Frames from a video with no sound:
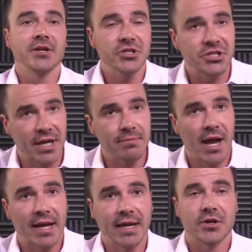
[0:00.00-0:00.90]
just
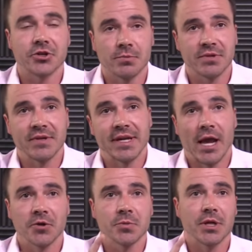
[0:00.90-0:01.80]
sandbagging in terms of the
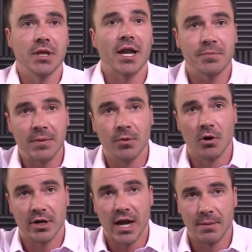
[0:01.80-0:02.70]
accounts, but a lot of people
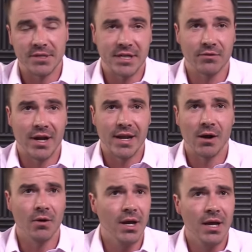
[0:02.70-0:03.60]
are commenting right
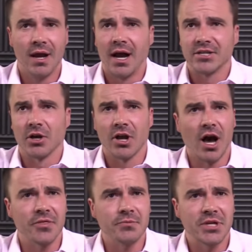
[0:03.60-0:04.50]
now. I saw
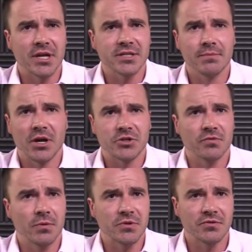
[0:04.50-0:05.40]
Gotham Chess. I'm not sure
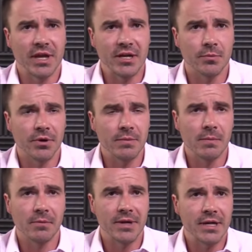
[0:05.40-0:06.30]
if it was related to
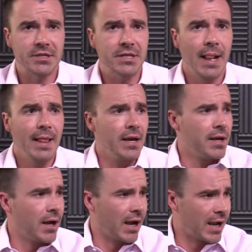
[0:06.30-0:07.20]
premium arenas.
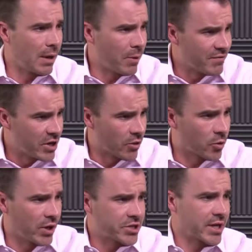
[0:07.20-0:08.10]
I, we have another
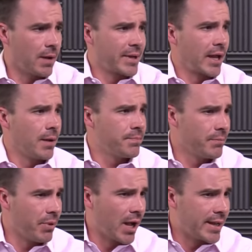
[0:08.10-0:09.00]
question coming up
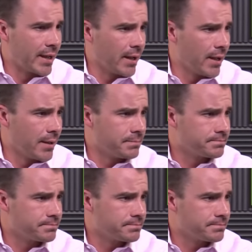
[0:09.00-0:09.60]
by, uh,